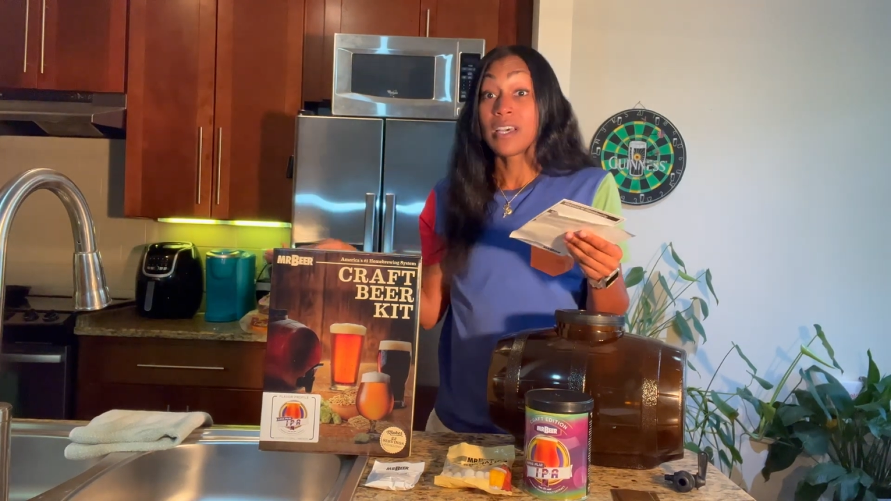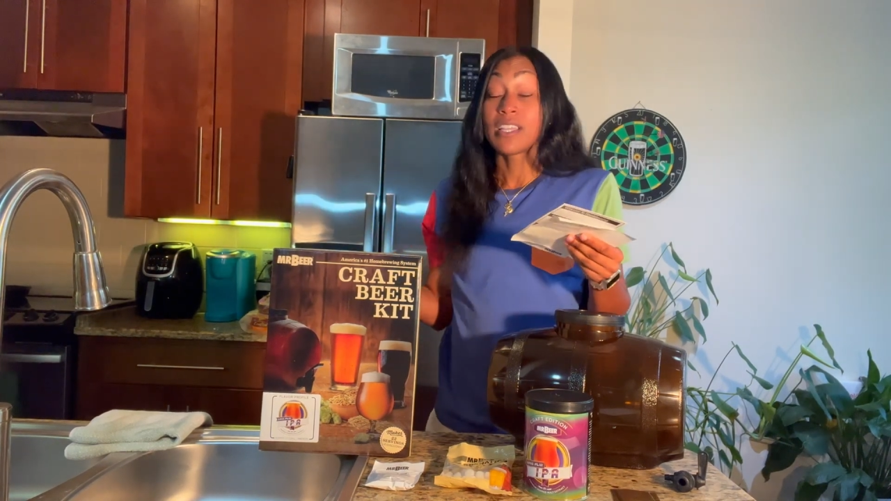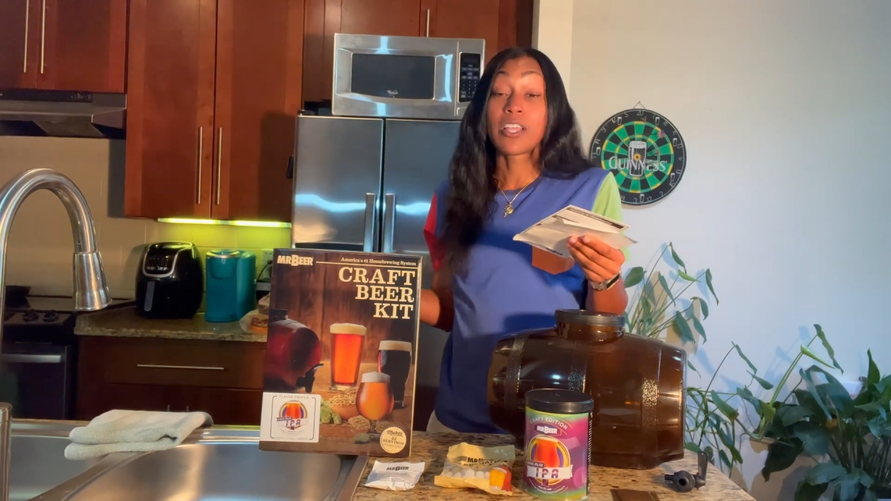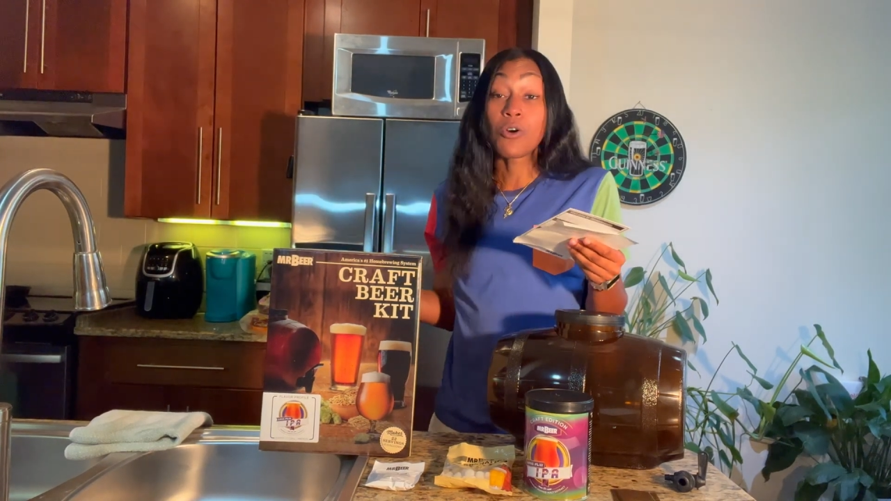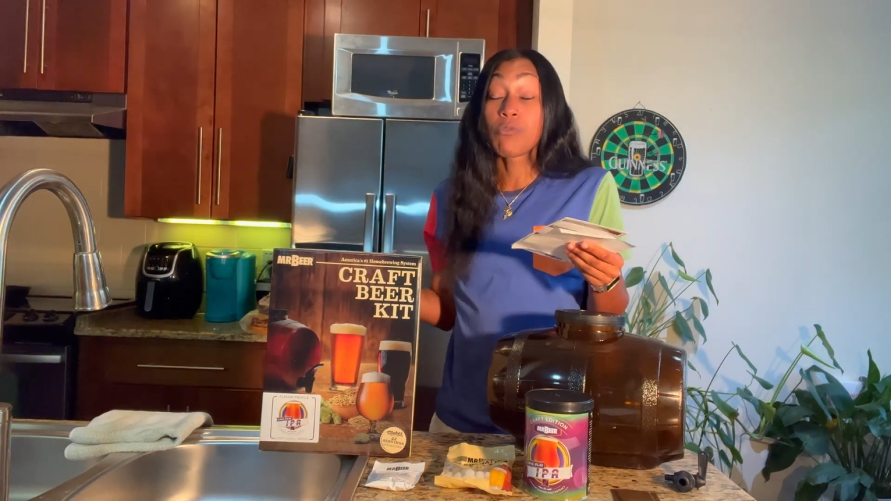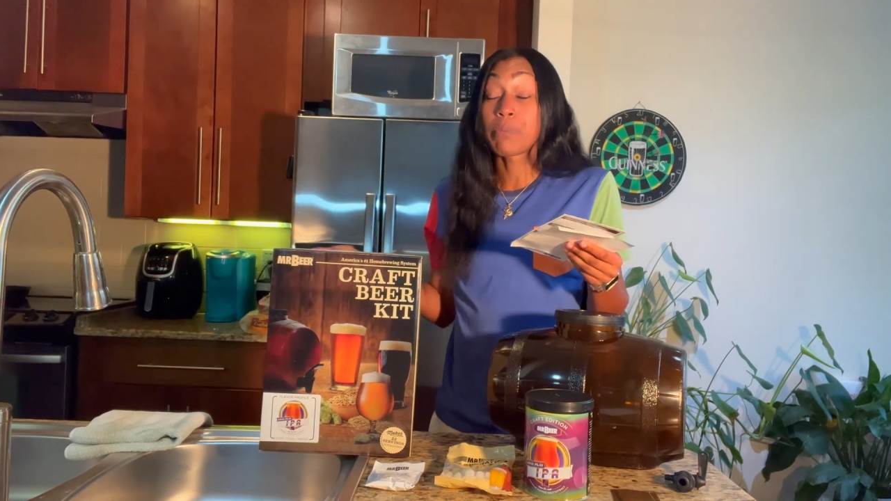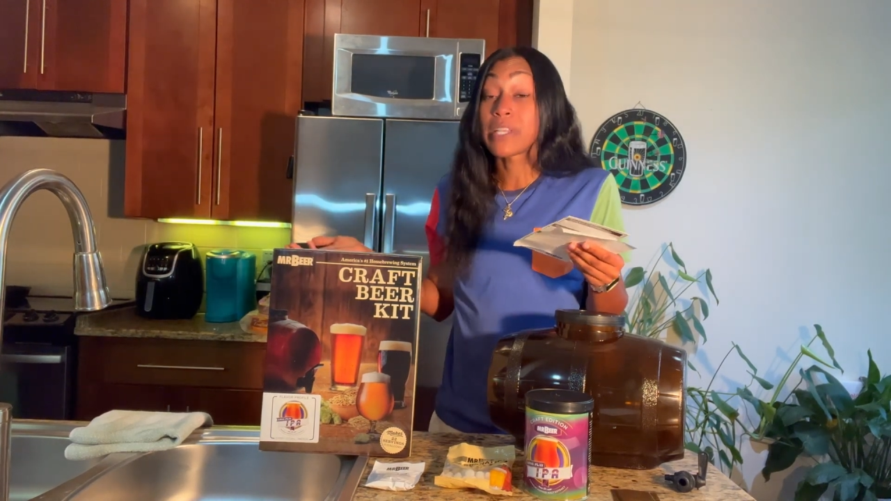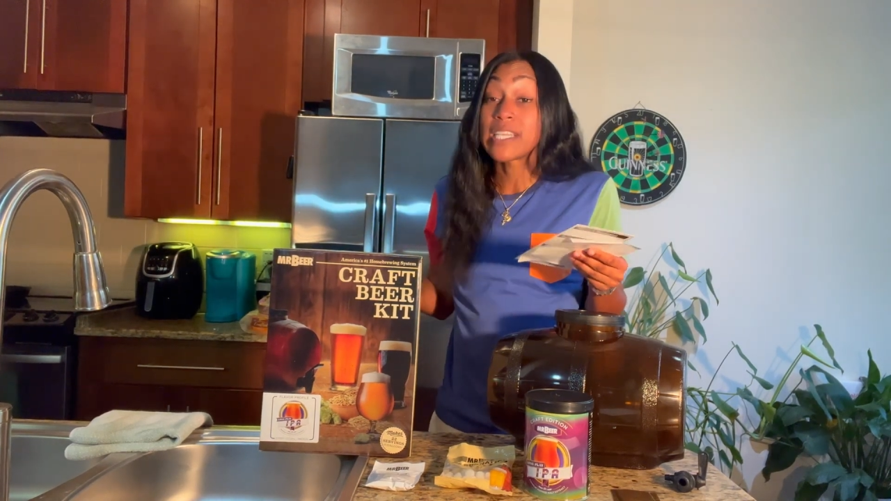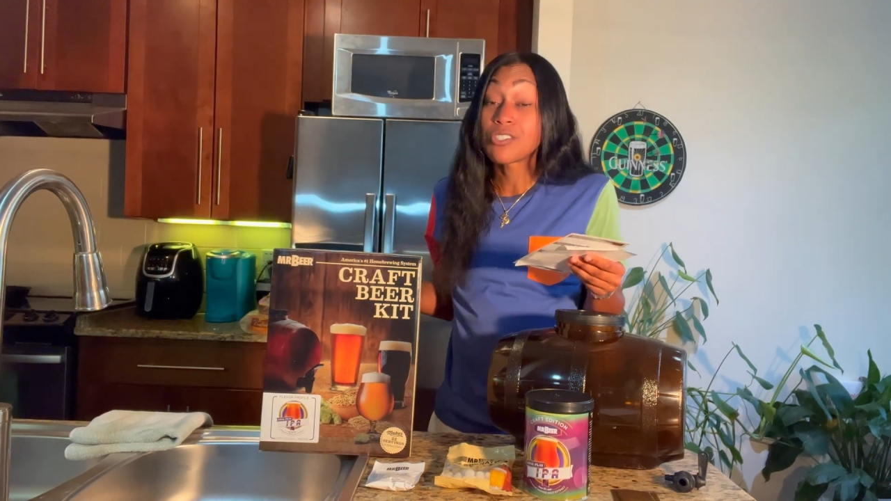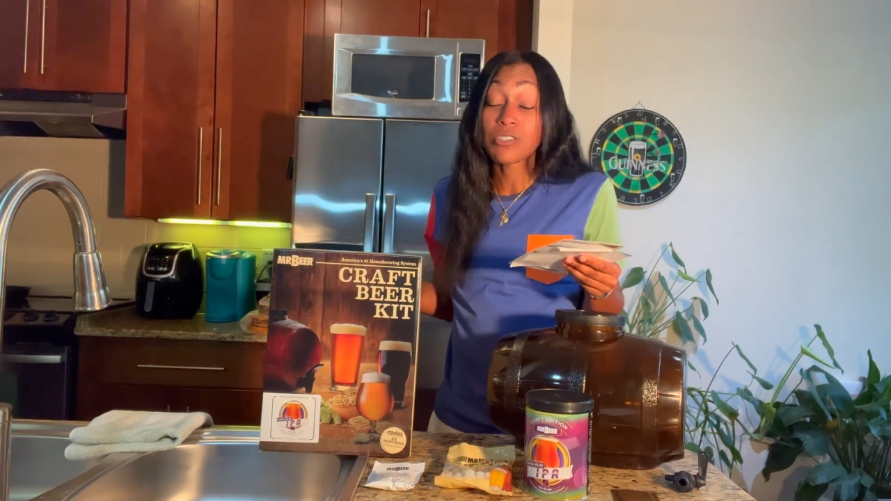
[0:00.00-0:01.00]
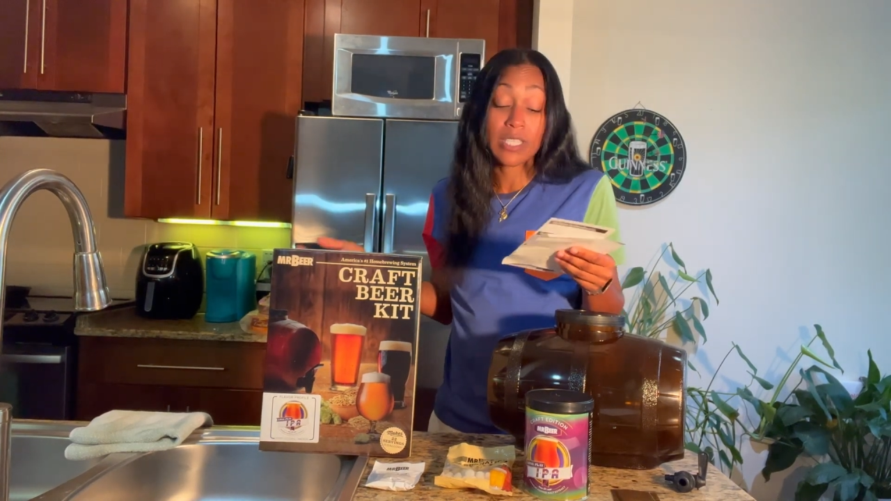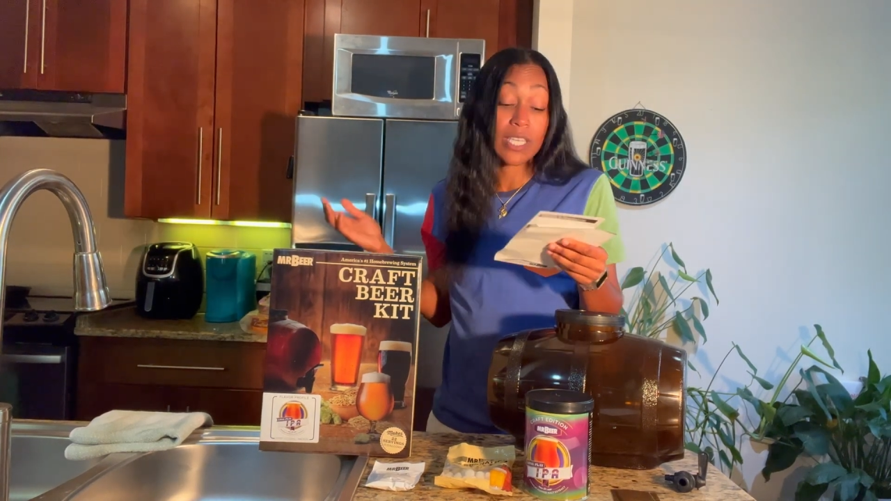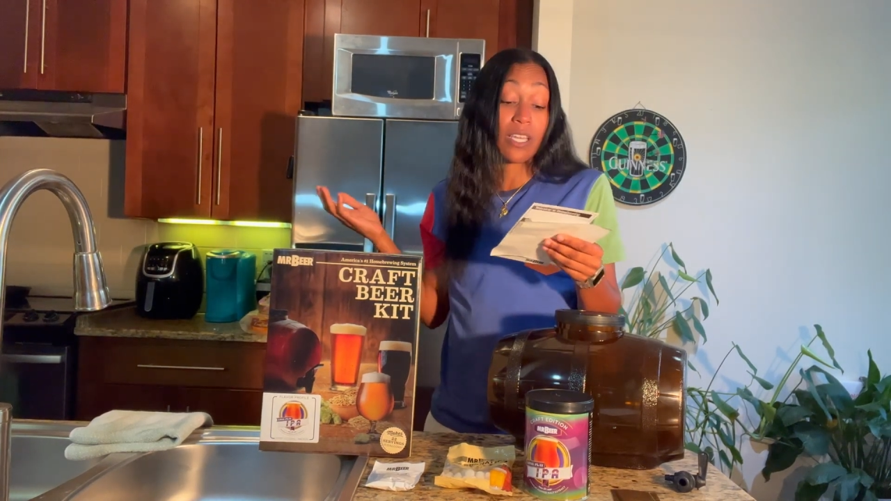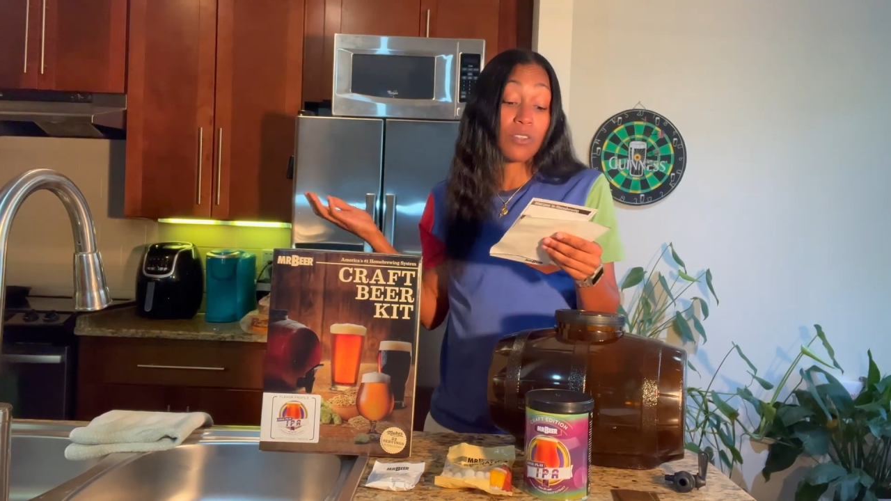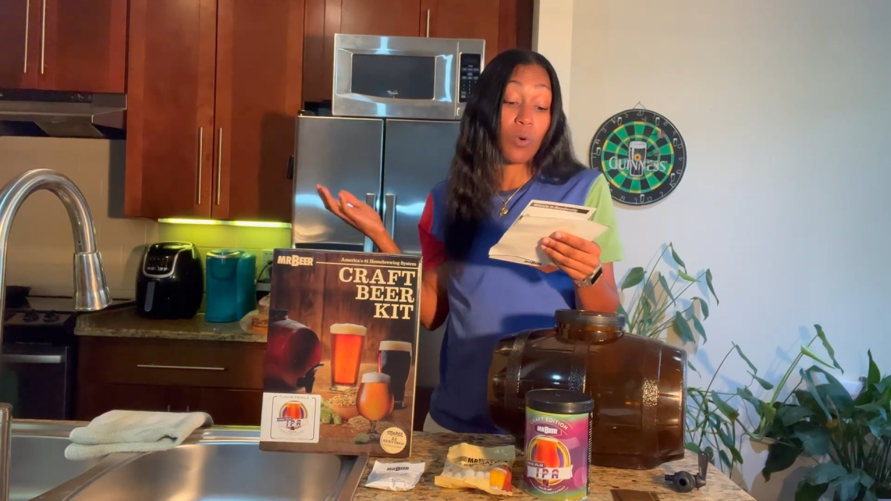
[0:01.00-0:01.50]
They'll replace your
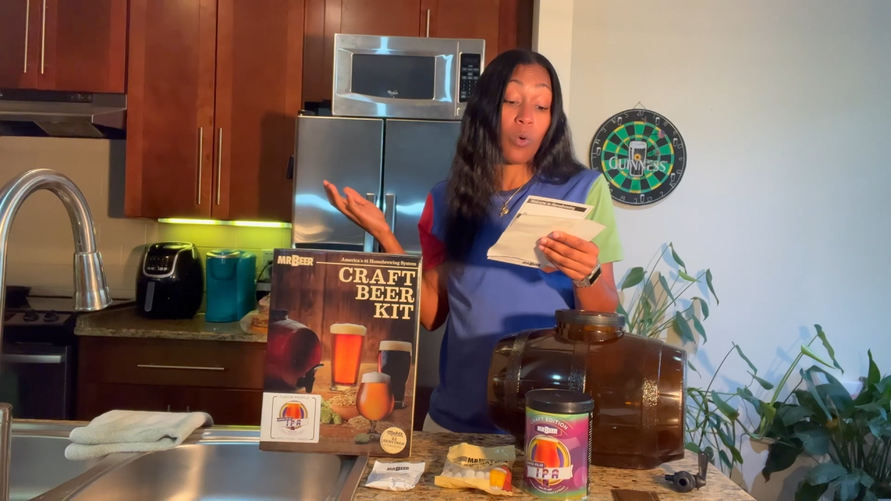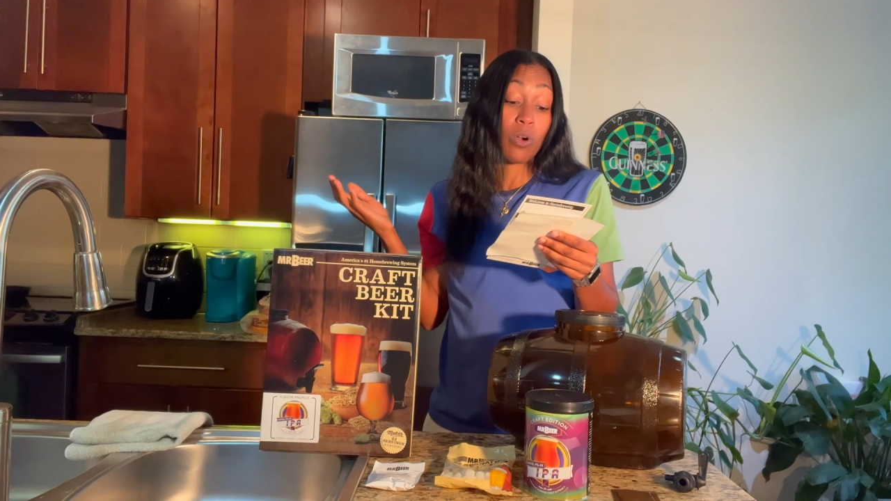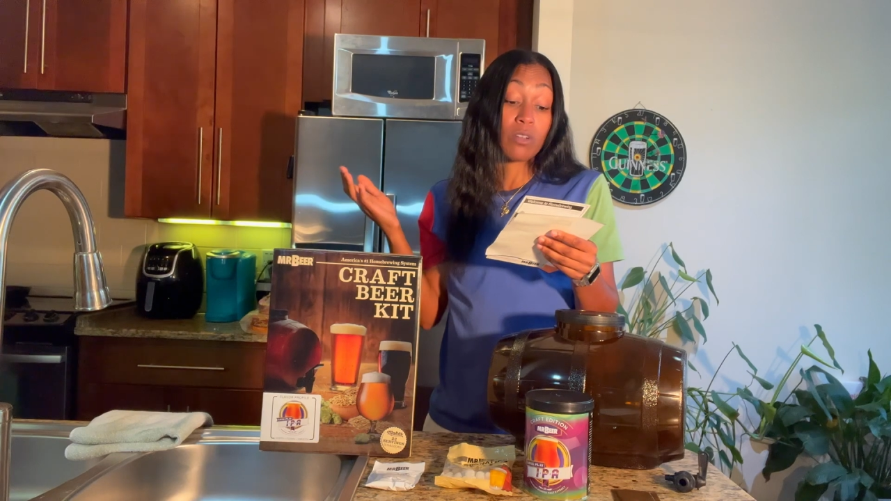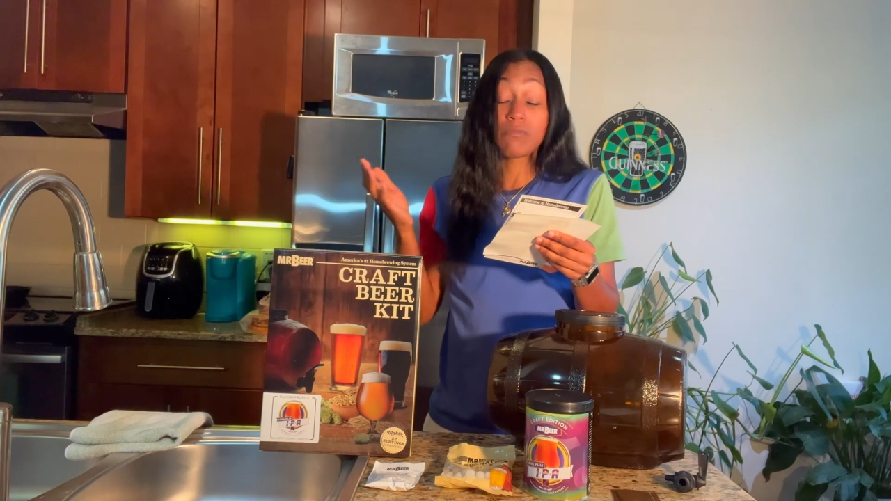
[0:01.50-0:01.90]
kit or,